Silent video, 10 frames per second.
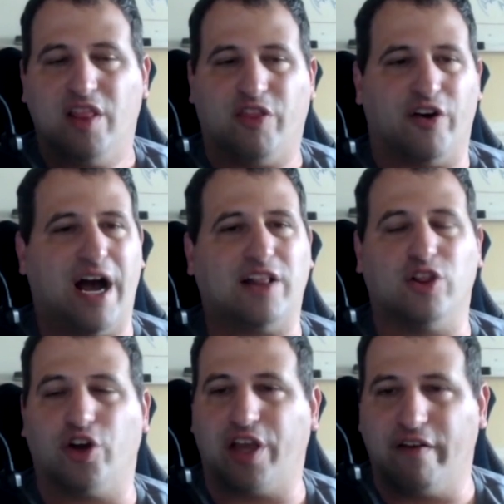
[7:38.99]
They're not
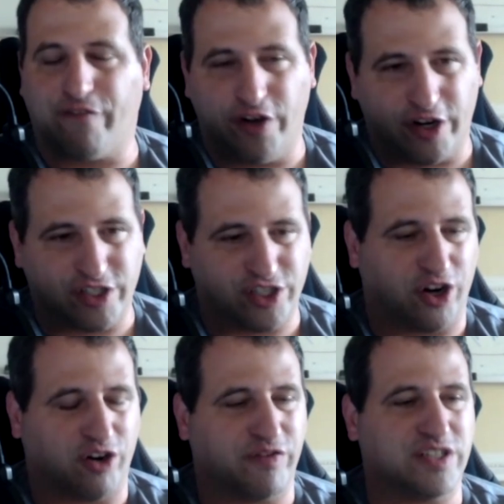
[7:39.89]
looking for your
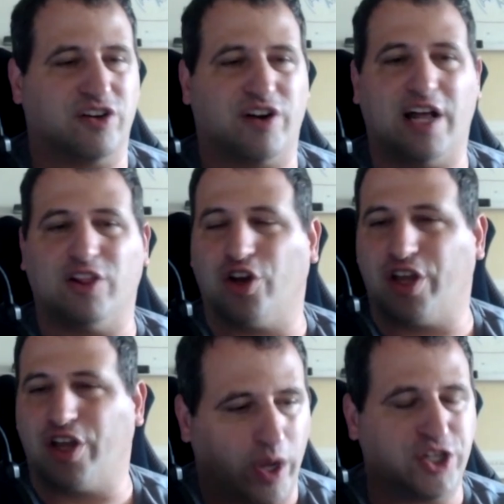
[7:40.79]
service. They're not
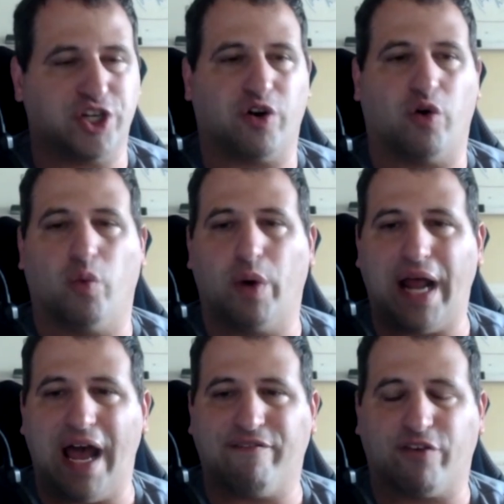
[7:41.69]
looking for your widget
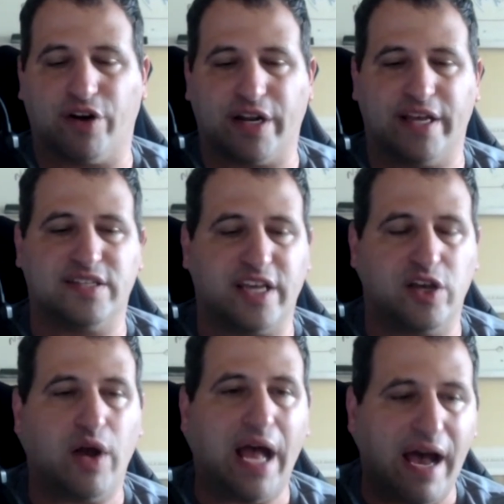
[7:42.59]
or whatever it is
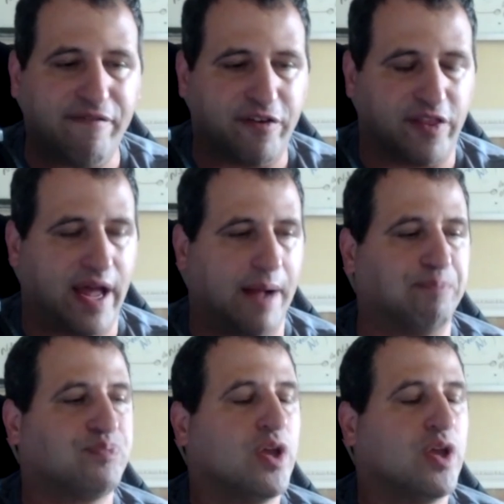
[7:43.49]
that you have for them.